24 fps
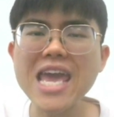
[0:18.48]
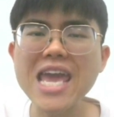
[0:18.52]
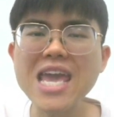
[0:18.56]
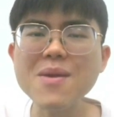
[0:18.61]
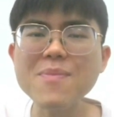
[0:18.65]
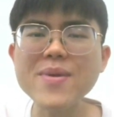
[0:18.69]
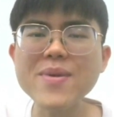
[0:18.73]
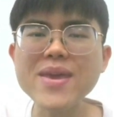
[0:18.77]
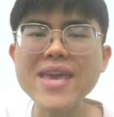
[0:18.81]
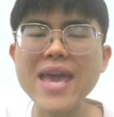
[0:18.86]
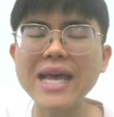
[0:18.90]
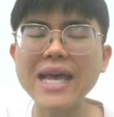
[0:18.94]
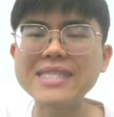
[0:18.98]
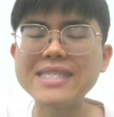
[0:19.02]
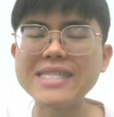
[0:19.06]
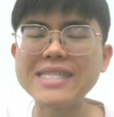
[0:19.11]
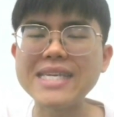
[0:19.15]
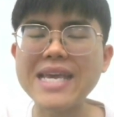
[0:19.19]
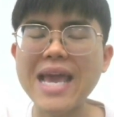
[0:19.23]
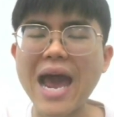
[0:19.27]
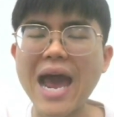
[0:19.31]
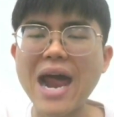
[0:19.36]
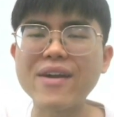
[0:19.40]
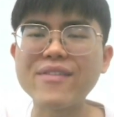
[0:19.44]
A, B, and
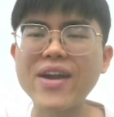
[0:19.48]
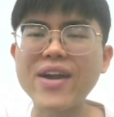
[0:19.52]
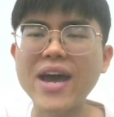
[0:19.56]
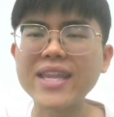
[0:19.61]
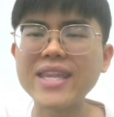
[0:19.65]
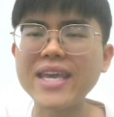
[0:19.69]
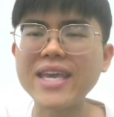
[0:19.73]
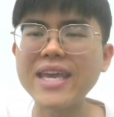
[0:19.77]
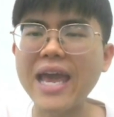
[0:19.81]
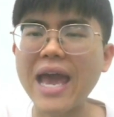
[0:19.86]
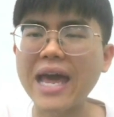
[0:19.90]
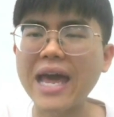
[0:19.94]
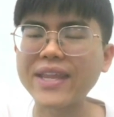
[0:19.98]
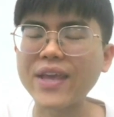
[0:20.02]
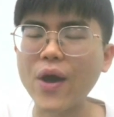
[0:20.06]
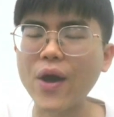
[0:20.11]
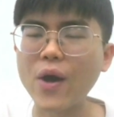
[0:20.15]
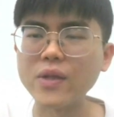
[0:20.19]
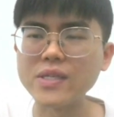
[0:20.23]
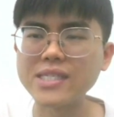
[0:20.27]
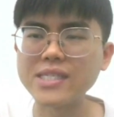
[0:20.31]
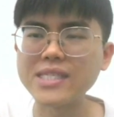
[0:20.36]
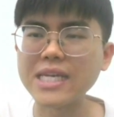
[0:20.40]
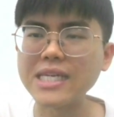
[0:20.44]
C are running at
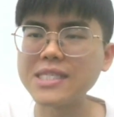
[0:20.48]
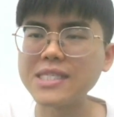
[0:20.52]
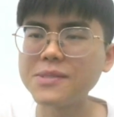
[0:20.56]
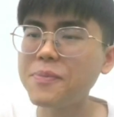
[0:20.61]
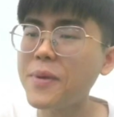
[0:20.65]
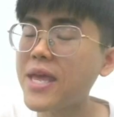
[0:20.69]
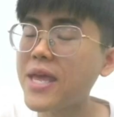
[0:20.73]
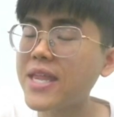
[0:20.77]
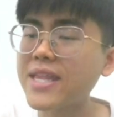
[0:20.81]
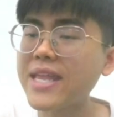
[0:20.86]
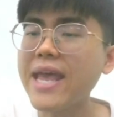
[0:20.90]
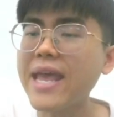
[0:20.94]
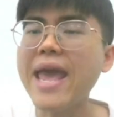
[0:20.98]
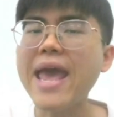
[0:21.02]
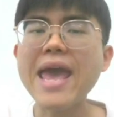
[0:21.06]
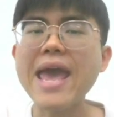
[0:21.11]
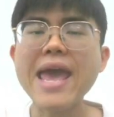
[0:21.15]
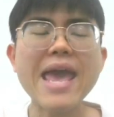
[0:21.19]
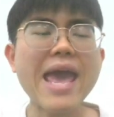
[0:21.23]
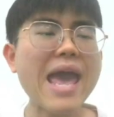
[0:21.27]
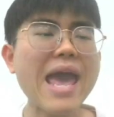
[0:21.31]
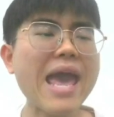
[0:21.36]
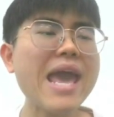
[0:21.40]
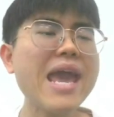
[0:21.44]
constant speed.
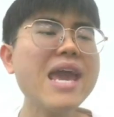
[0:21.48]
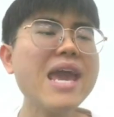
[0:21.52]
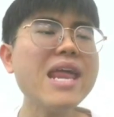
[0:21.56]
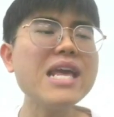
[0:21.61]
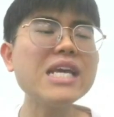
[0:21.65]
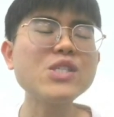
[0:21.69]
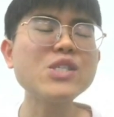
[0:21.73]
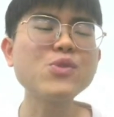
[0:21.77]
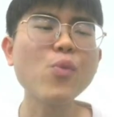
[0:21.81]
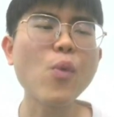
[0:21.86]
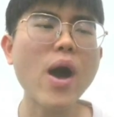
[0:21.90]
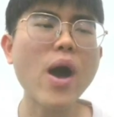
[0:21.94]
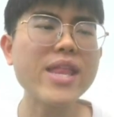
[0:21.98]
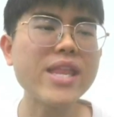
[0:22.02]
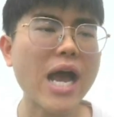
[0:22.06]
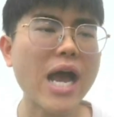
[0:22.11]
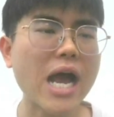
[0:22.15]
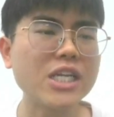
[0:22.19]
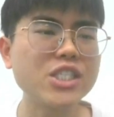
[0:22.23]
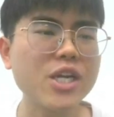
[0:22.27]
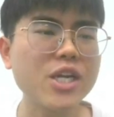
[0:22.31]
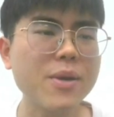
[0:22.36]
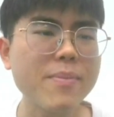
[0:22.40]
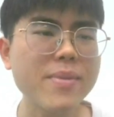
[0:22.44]
A is
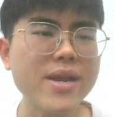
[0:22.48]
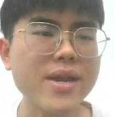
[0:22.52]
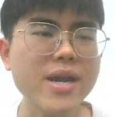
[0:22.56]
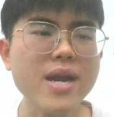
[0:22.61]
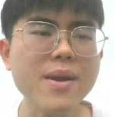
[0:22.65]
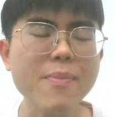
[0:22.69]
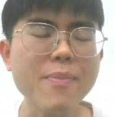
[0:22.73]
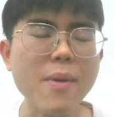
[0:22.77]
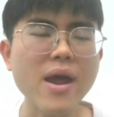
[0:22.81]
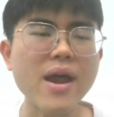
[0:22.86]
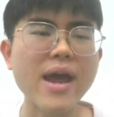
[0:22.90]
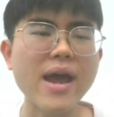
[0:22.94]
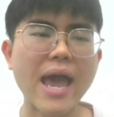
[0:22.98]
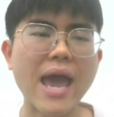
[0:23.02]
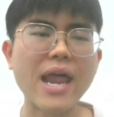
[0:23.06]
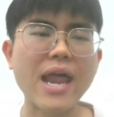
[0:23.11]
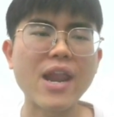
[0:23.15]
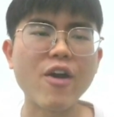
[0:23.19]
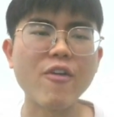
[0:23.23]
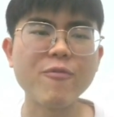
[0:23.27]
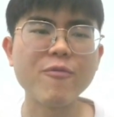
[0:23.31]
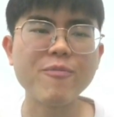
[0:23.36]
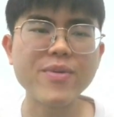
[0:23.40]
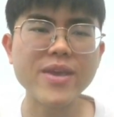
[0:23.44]
100 meters
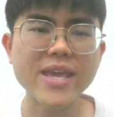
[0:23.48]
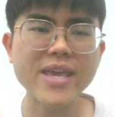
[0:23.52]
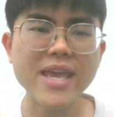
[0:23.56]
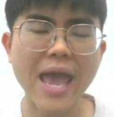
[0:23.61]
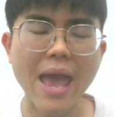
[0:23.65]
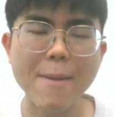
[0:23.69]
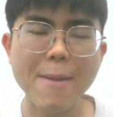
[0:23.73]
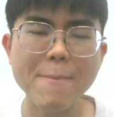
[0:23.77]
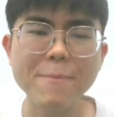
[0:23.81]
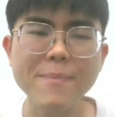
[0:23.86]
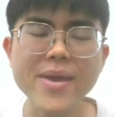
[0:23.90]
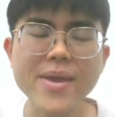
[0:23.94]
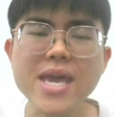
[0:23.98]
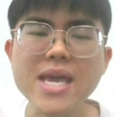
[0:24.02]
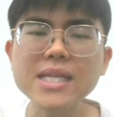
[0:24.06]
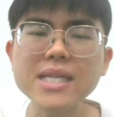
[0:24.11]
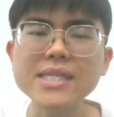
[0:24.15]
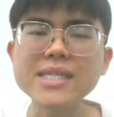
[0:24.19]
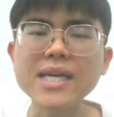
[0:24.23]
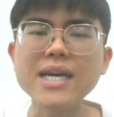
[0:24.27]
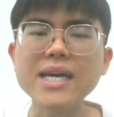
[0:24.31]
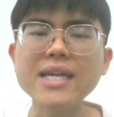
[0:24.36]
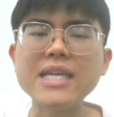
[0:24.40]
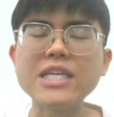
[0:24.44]
ahead of B, and B
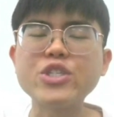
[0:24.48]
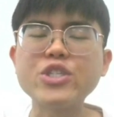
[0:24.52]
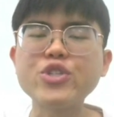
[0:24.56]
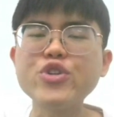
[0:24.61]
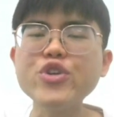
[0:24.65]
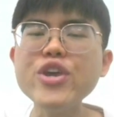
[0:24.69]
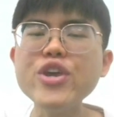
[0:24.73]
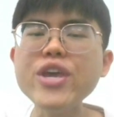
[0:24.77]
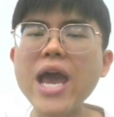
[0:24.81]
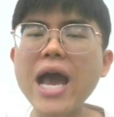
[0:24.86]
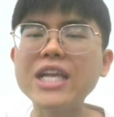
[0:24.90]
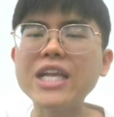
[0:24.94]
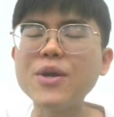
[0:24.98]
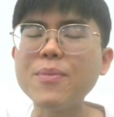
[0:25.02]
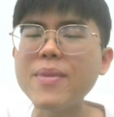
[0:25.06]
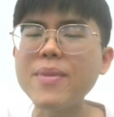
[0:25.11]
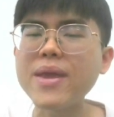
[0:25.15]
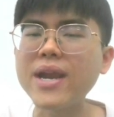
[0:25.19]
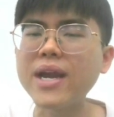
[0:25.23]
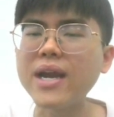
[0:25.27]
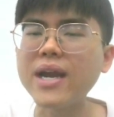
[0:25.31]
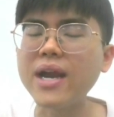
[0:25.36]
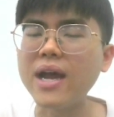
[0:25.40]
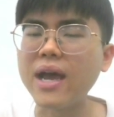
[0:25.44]
in turn is 300
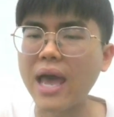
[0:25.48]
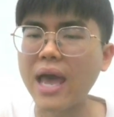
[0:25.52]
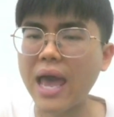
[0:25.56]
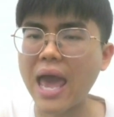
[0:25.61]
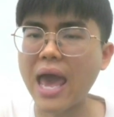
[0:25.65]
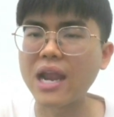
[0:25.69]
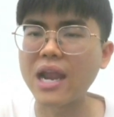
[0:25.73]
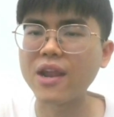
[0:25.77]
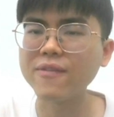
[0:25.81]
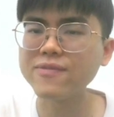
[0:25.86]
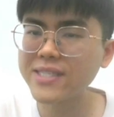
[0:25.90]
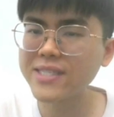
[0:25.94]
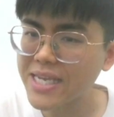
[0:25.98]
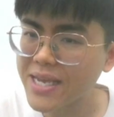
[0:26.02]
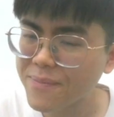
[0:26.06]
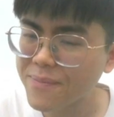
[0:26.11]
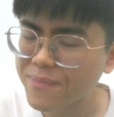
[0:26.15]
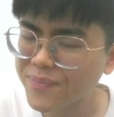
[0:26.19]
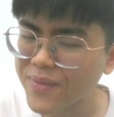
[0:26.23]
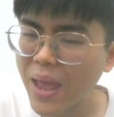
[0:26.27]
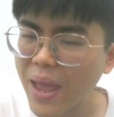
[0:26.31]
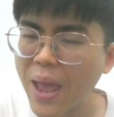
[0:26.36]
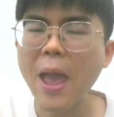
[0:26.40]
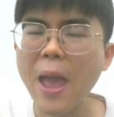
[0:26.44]
meters ahead of
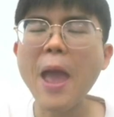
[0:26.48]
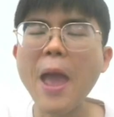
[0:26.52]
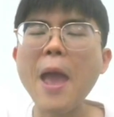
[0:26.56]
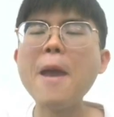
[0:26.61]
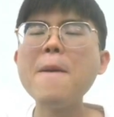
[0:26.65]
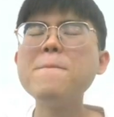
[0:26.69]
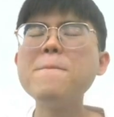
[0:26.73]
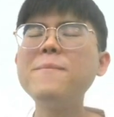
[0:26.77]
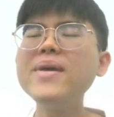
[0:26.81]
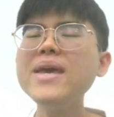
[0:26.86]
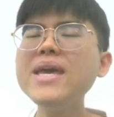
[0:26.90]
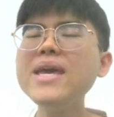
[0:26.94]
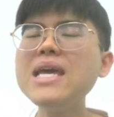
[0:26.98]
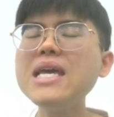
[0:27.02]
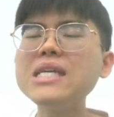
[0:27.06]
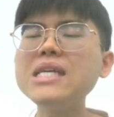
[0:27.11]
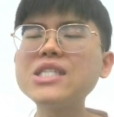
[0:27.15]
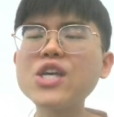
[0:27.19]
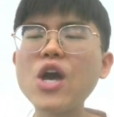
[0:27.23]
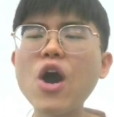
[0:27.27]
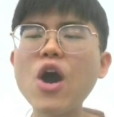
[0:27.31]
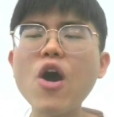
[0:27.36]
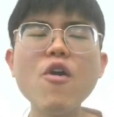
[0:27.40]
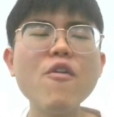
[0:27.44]
C. B
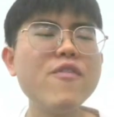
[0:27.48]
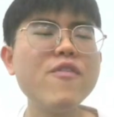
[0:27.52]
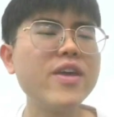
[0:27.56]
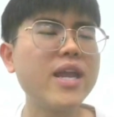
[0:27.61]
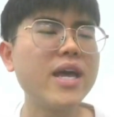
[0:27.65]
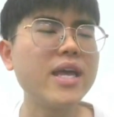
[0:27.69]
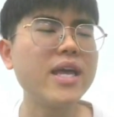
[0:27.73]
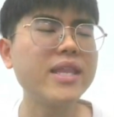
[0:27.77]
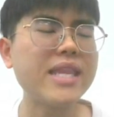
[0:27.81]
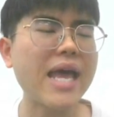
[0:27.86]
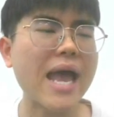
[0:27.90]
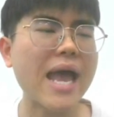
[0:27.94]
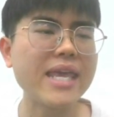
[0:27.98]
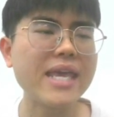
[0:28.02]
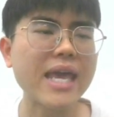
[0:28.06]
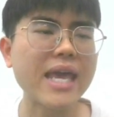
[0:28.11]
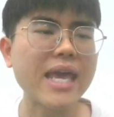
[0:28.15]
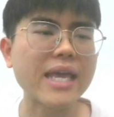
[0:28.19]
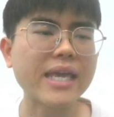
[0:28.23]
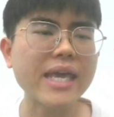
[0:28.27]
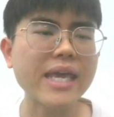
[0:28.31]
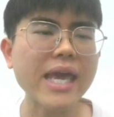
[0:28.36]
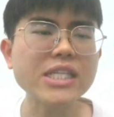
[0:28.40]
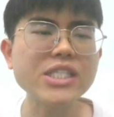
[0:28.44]
is confident that
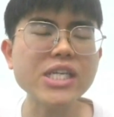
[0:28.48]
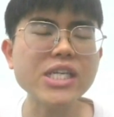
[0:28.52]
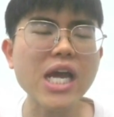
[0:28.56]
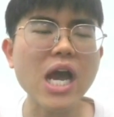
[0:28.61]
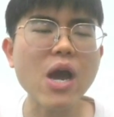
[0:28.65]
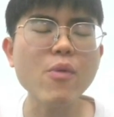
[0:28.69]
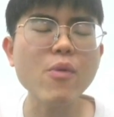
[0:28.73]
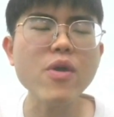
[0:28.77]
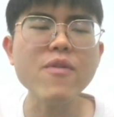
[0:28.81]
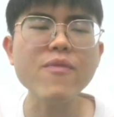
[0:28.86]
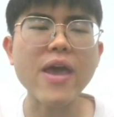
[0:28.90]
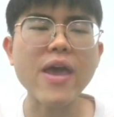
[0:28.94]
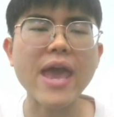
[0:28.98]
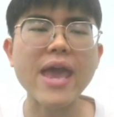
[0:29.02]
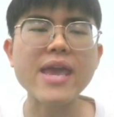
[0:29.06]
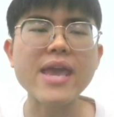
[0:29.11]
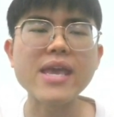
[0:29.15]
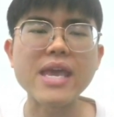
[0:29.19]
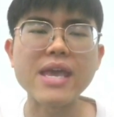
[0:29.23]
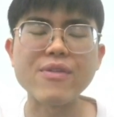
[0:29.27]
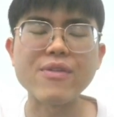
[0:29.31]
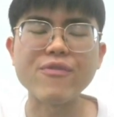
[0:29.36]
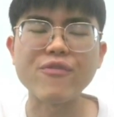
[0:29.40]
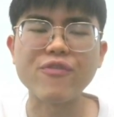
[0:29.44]
he can catch up with A
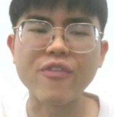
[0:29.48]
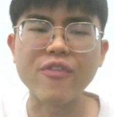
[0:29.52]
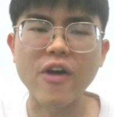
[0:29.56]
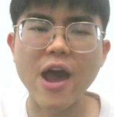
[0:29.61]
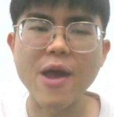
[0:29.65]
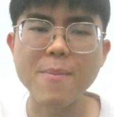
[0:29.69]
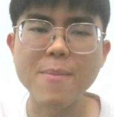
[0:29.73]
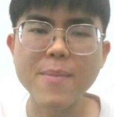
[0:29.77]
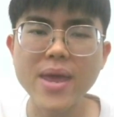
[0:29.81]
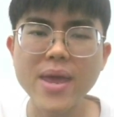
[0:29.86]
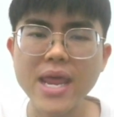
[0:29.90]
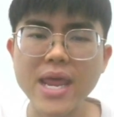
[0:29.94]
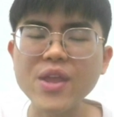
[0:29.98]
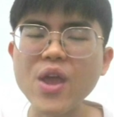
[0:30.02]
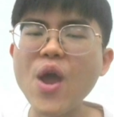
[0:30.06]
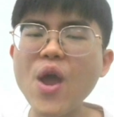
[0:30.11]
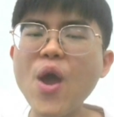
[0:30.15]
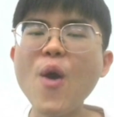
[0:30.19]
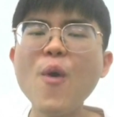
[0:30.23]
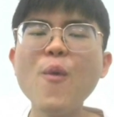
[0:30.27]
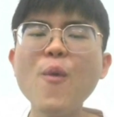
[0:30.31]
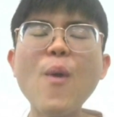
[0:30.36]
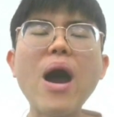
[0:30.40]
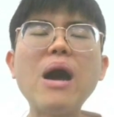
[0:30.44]
in 5 minutes,
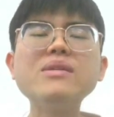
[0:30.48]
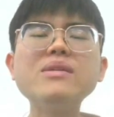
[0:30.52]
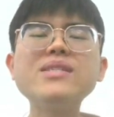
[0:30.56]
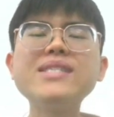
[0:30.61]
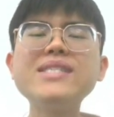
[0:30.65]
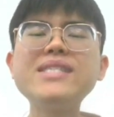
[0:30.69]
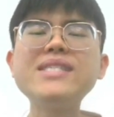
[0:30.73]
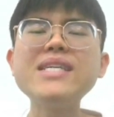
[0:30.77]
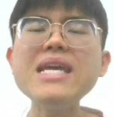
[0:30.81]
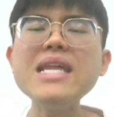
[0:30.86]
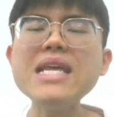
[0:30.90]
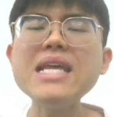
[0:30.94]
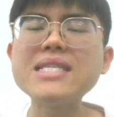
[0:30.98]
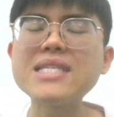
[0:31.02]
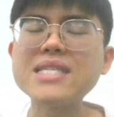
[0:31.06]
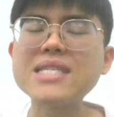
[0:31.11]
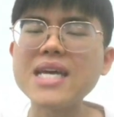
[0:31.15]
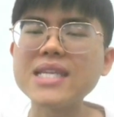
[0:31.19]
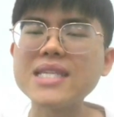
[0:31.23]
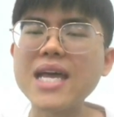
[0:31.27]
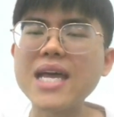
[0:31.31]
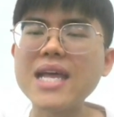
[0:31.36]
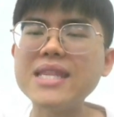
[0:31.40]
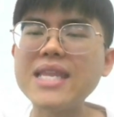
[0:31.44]
while C is
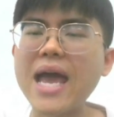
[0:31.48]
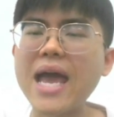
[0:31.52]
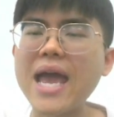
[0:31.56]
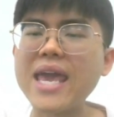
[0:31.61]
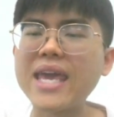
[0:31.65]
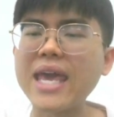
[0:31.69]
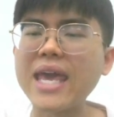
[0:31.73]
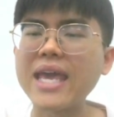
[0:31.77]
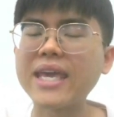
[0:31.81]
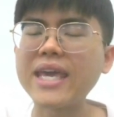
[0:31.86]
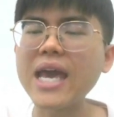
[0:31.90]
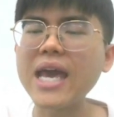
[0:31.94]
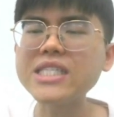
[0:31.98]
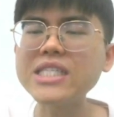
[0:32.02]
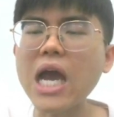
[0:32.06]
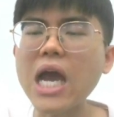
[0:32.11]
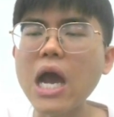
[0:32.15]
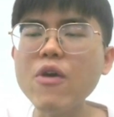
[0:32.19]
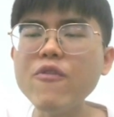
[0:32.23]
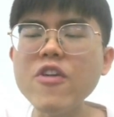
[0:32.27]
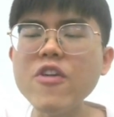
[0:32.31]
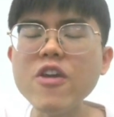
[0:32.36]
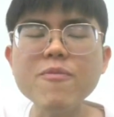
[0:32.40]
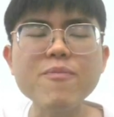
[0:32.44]
certain that he can catch
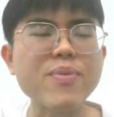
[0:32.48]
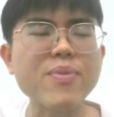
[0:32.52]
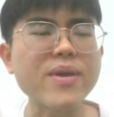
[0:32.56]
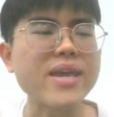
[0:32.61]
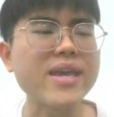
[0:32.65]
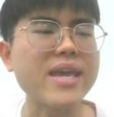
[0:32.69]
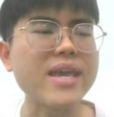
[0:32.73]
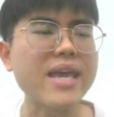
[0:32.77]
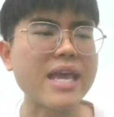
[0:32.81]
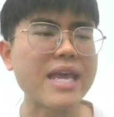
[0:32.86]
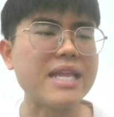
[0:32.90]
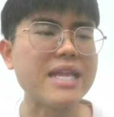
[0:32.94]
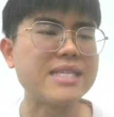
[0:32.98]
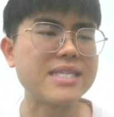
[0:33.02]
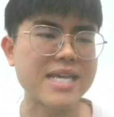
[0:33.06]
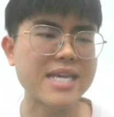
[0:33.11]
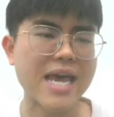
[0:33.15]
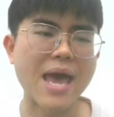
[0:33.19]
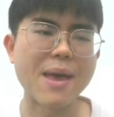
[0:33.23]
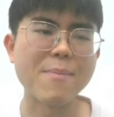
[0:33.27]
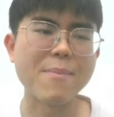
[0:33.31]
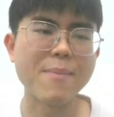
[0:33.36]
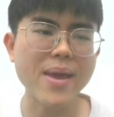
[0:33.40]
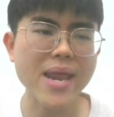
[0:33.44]
up with B in
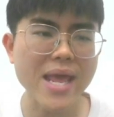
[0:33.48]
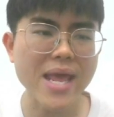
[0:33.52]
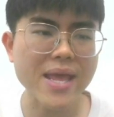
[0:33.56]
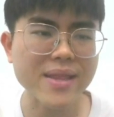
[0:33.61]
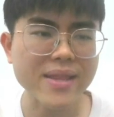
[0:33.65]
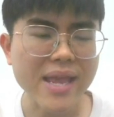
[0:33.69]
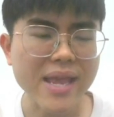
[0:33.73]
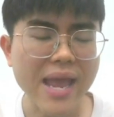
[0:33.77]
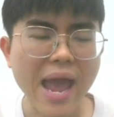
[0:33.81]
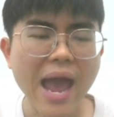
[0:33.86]
10 minutes.